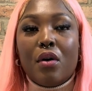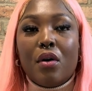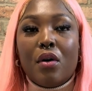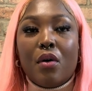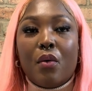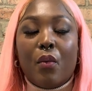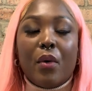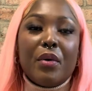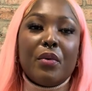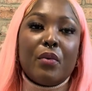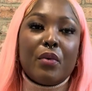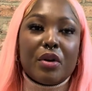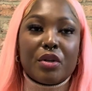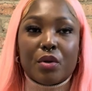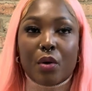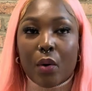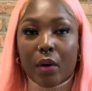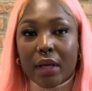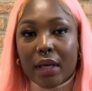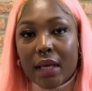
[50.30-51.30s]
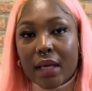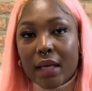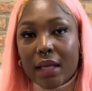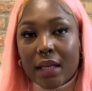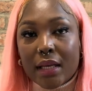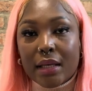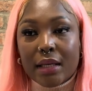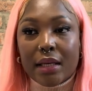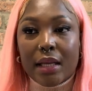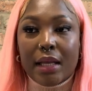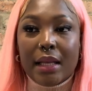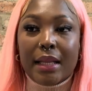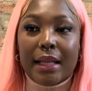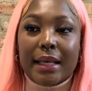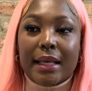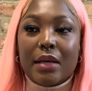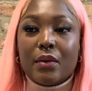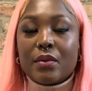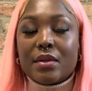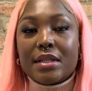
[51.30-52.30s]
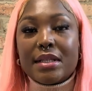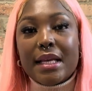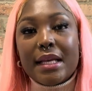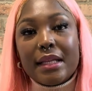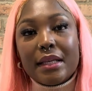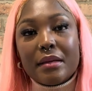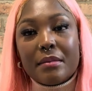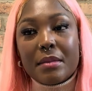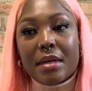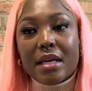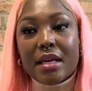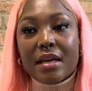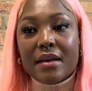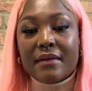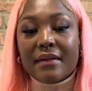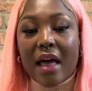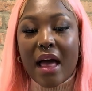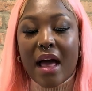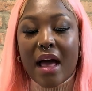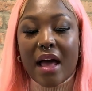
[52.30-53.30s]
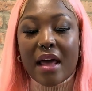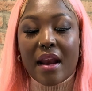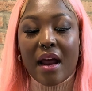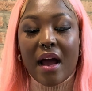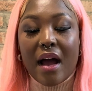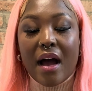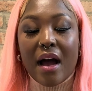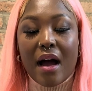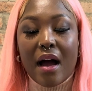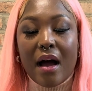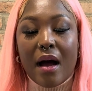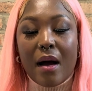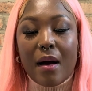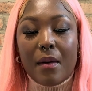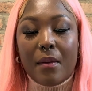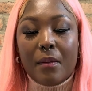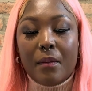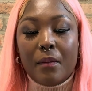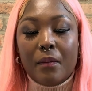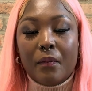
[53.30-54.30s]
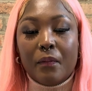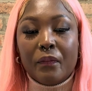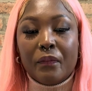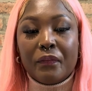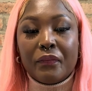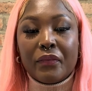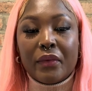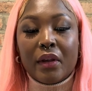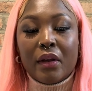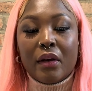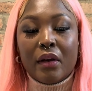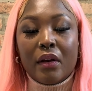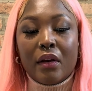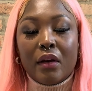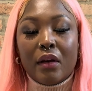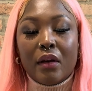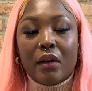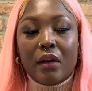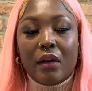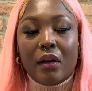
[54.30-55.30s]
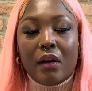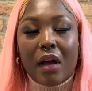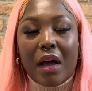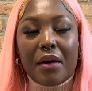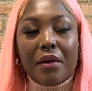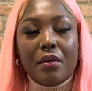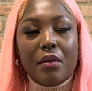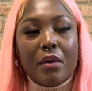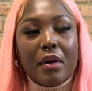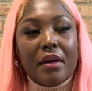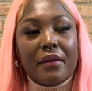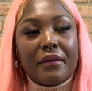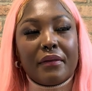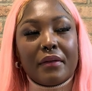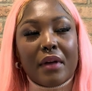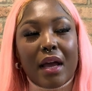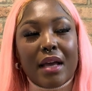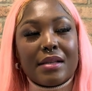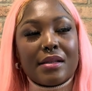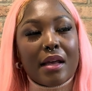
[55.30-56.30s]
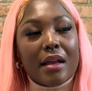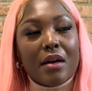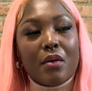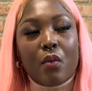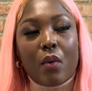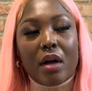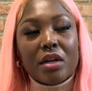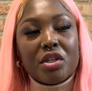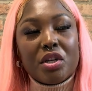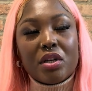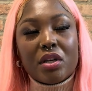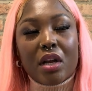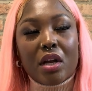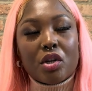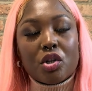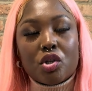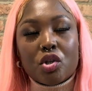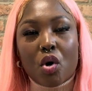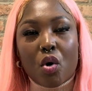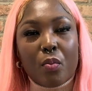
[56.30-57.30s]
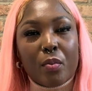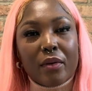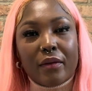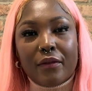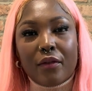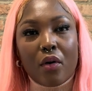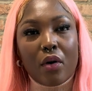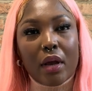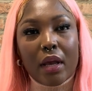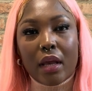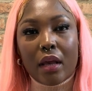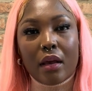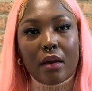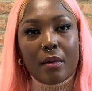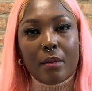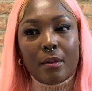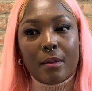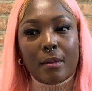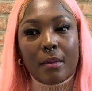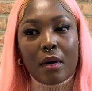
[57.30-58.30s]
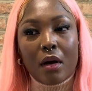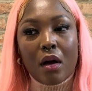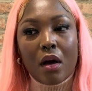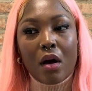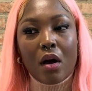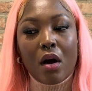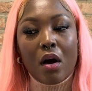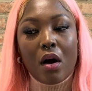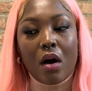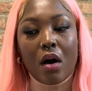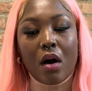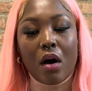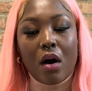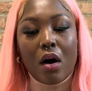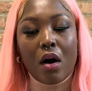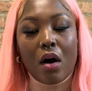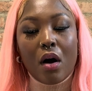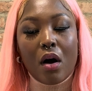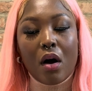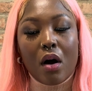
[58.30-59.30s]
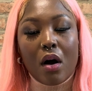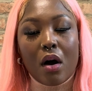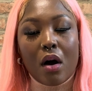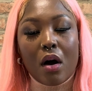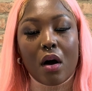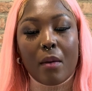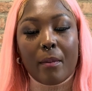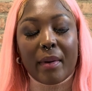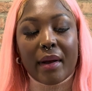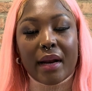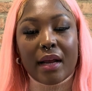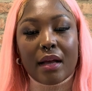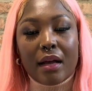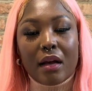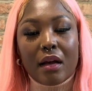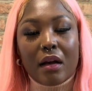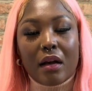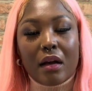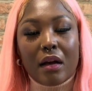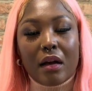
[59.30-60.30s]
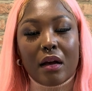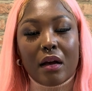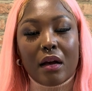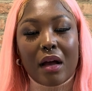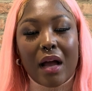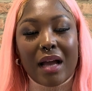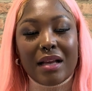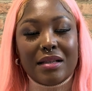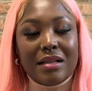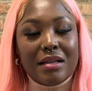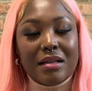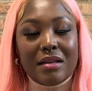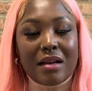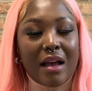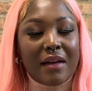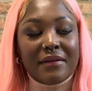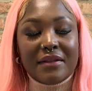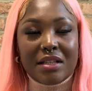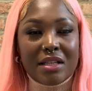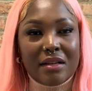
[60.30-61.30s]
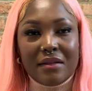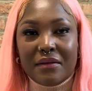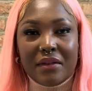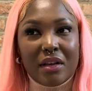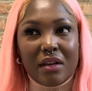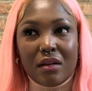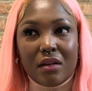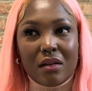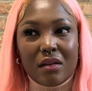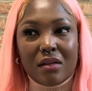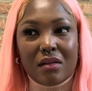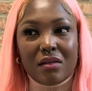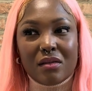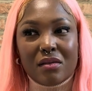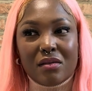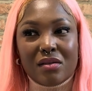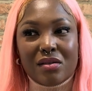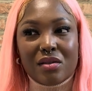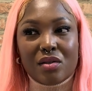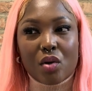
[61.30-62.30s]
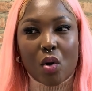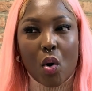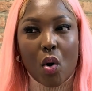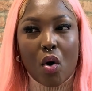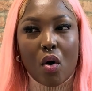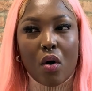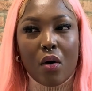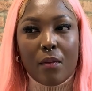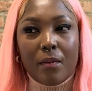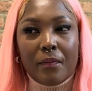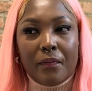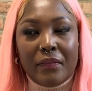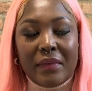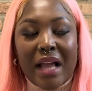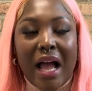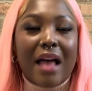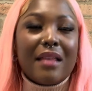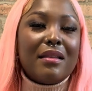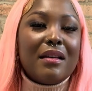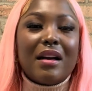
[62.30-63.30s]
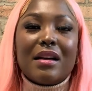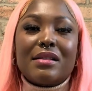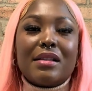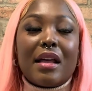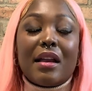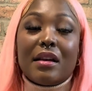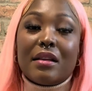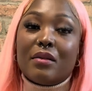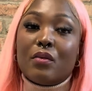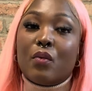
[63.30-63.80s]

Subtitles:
when we were talking, like he was telling me that I don't know if I started watching that show before him, but I didn't have TV. So I think I started